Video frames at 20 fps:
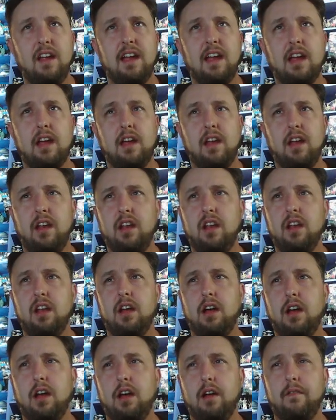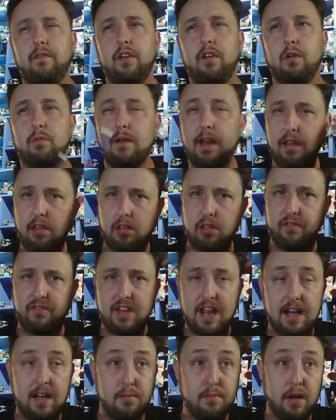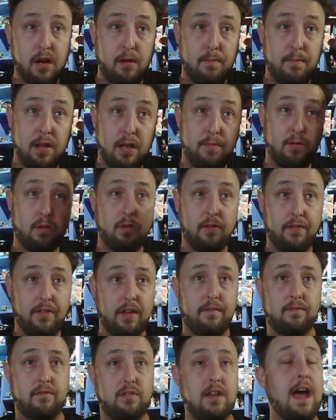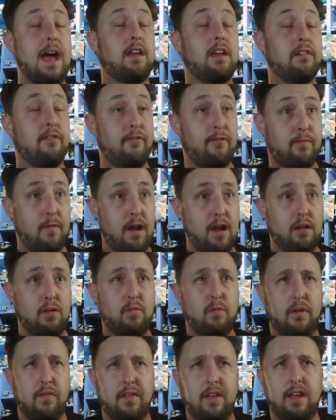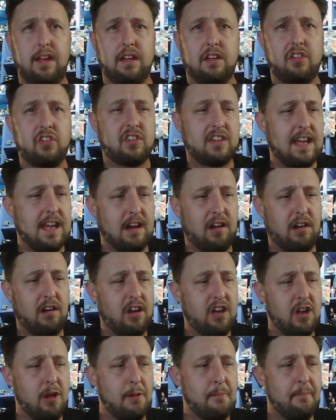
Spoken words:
And a race of teddy bear people that die of fright when they get scared